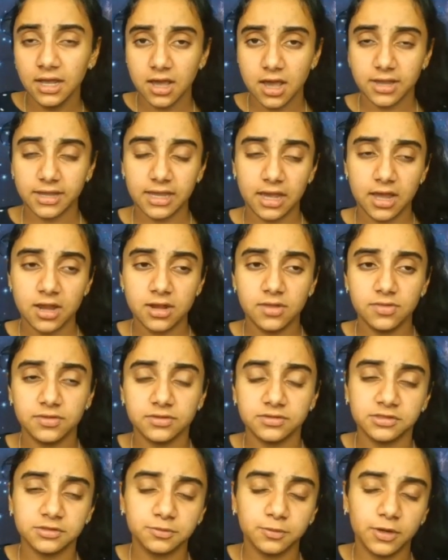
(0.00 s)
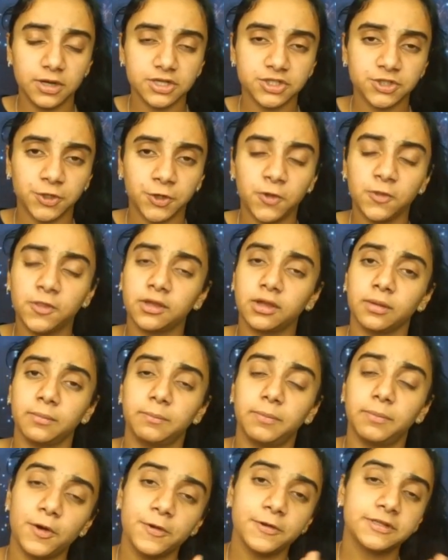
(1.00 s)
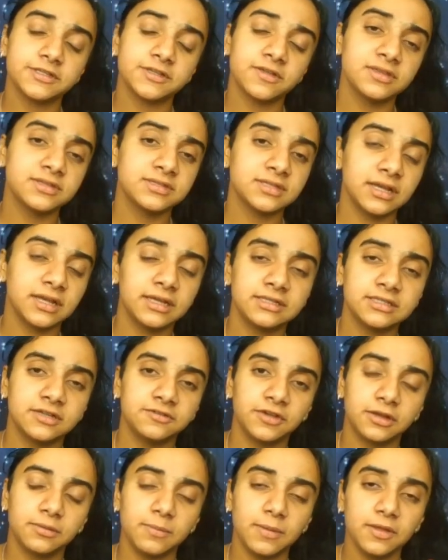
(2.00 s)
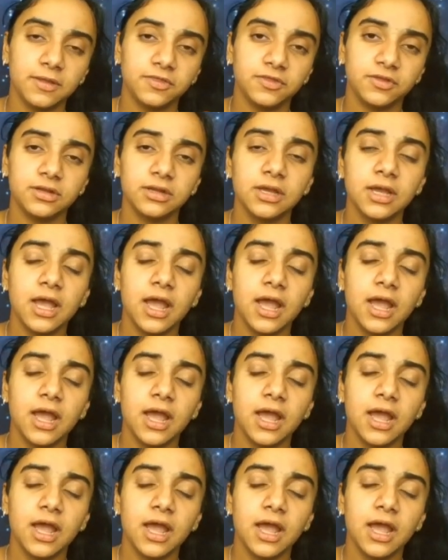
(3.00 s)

Again, this is where I show you the components of the scientific method,